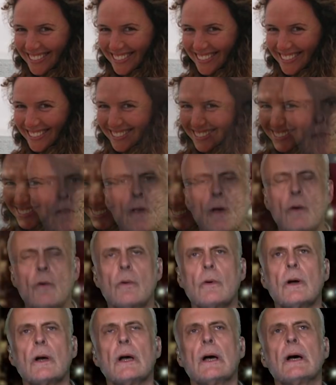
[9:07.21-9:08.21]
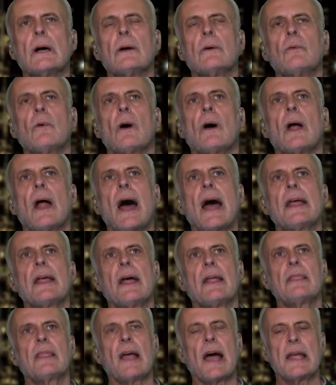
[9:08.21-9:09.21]
So
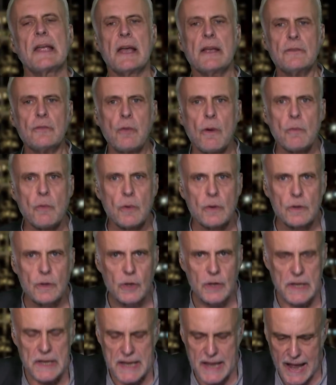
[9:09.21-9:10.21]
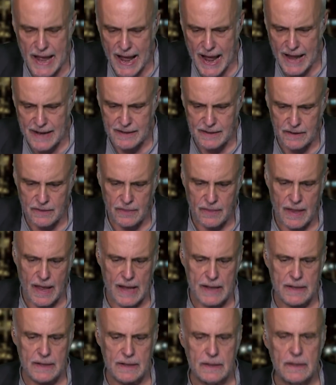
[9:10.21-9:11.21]
I guess what we're looking at
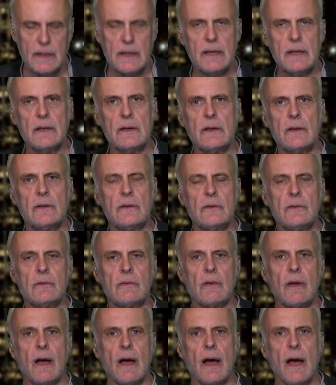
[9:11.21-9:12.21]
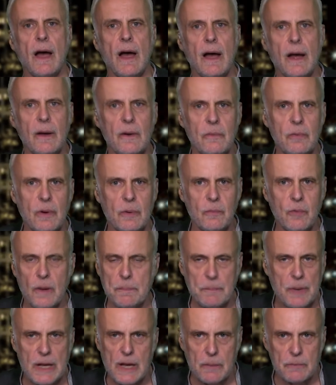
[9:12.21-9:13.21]
then is
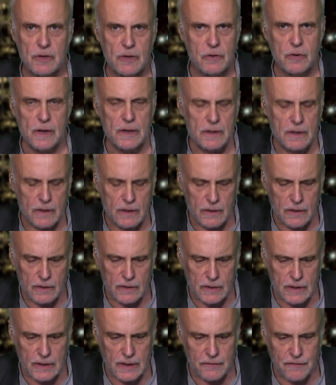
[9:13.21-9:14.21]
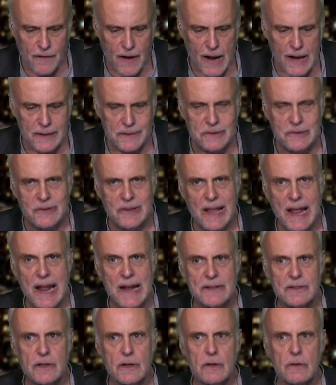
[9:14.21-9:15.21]
what becomes critical, if I
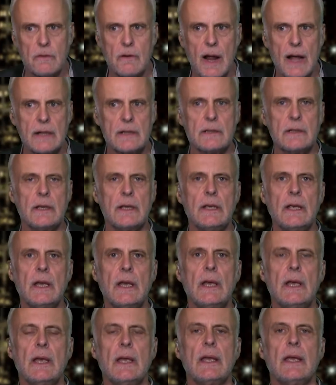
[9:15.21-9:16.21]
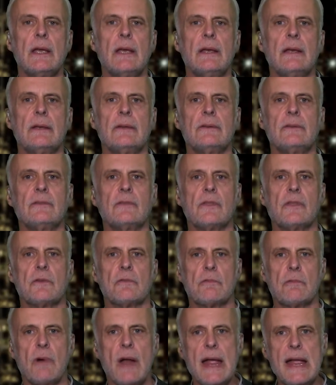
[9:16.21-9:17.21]
understand correctly, is the
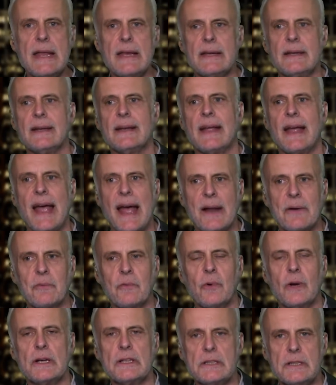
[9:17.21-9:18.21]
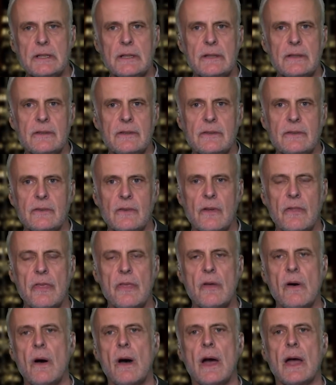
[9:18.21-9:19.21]
rate at which it's
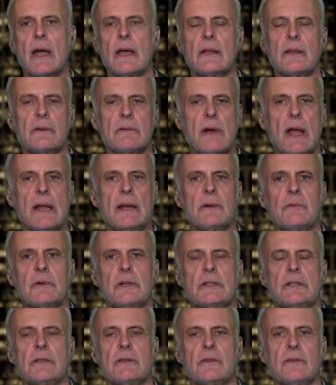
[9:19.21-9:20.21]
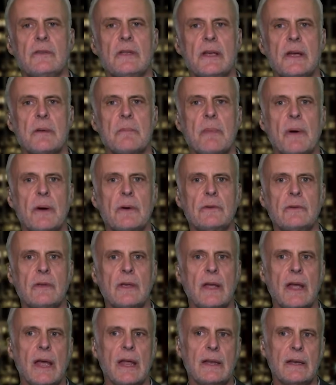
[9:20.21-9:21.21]
thawing, the rate at which it's
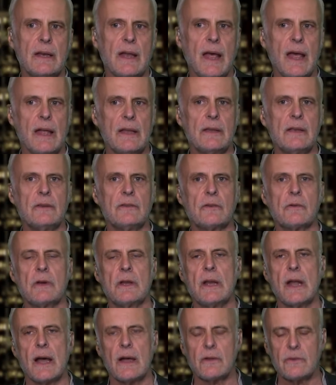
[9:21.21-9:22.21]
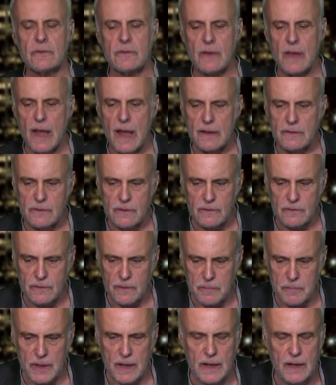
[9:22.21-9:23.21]
decomposing and these greenhouse gases
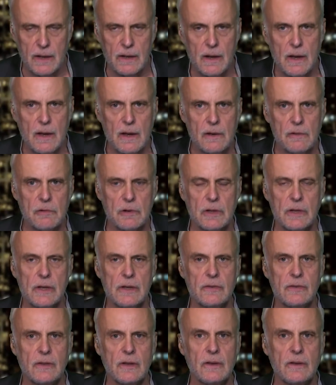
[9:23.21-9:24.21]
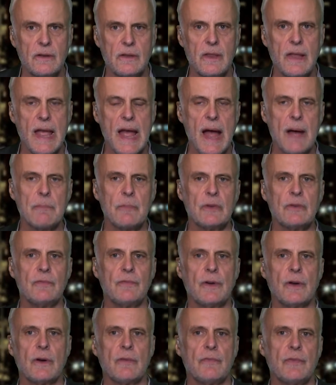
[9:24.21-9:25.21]
are being released into the
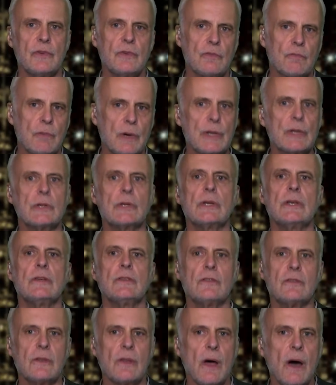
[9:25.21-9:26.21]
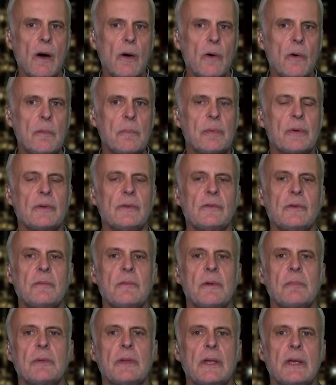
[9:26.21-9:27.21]
atmosphere. If it's really slow,
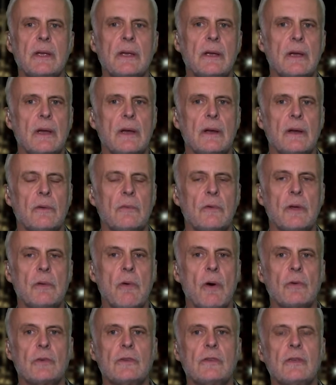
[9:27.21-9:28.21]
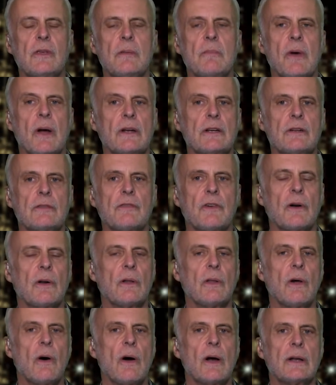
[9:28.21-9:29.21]
presumably we won't see much for a
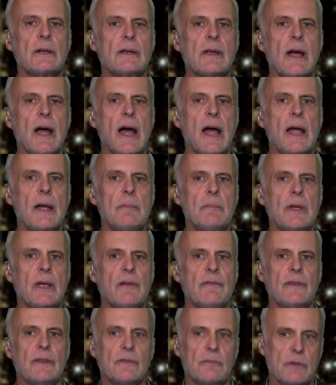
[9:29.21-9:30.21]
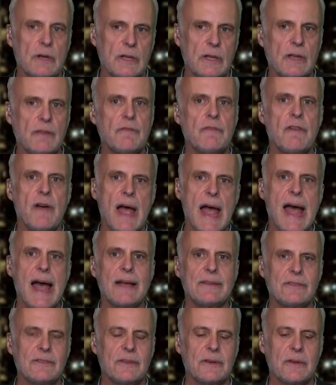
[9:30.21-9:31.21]
long time. If it's really
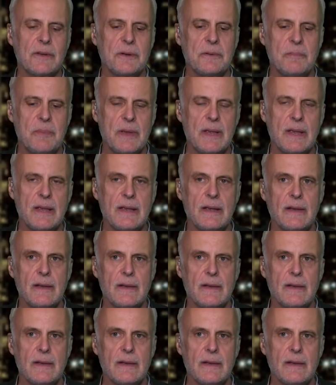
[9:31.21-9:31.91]
fast, it could be,